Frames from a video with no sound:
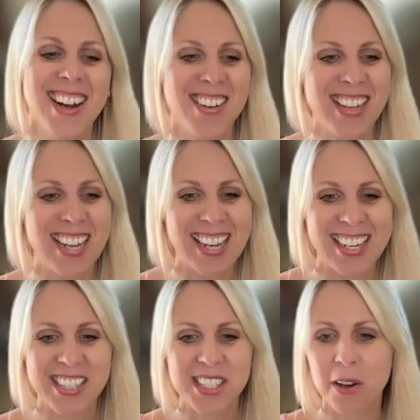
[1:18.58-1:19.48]

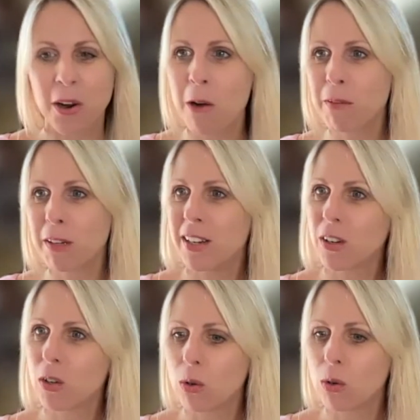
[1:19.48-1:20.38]
Okay, so hopefully you
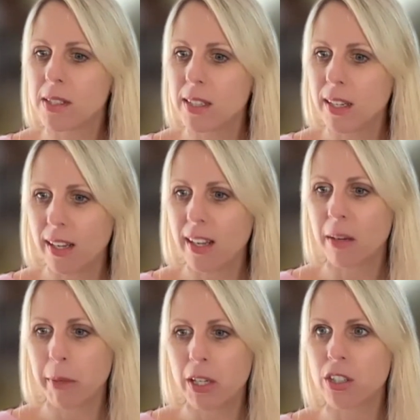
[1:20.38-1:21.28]
can all see and
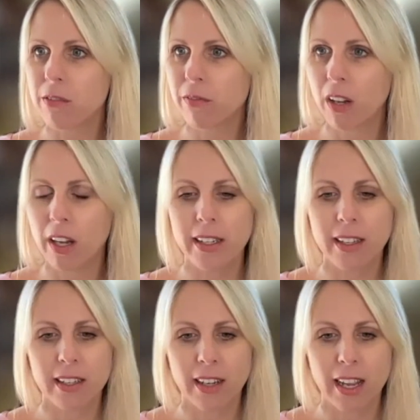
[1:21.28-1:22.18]
hear me just fine.
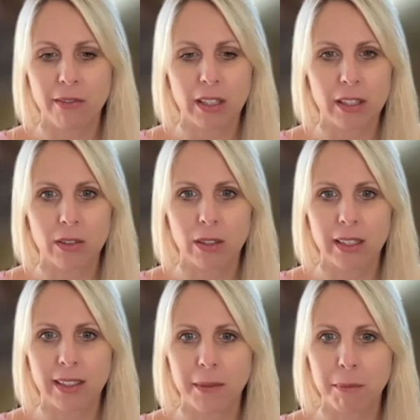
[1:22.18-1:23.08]
Can I have a
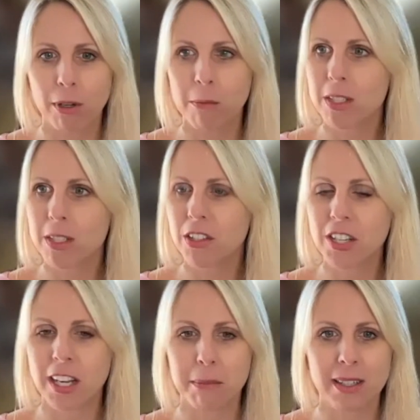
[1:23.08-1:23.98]
little prompt in the
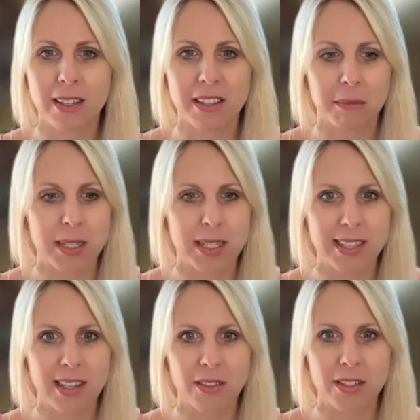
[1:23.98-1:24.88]
chat bar that my
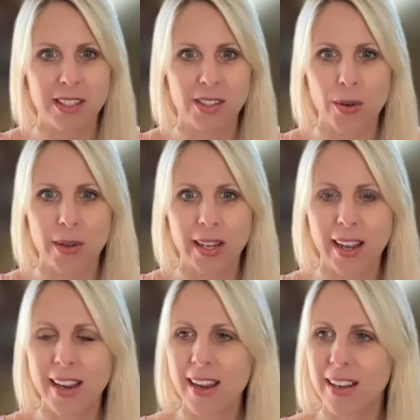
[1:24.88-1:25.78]
sound is
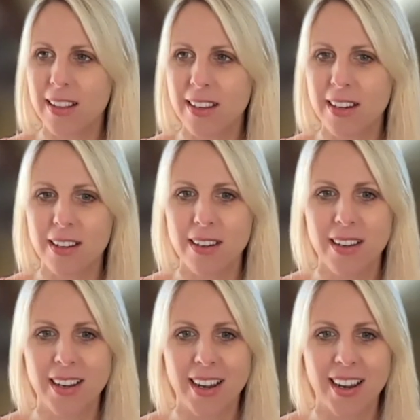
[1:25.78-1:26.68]
okay? And
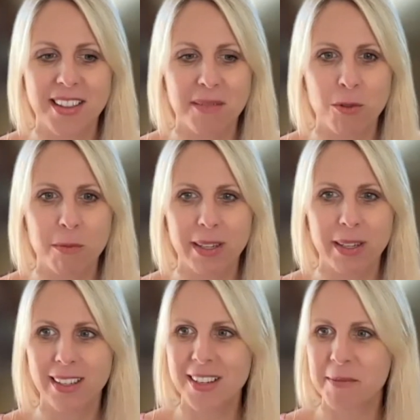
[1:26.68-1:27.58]
then we'll
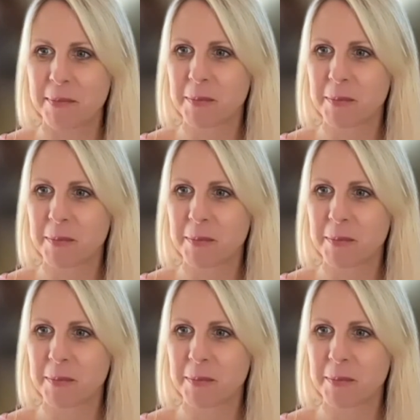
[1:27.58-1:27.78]
begin.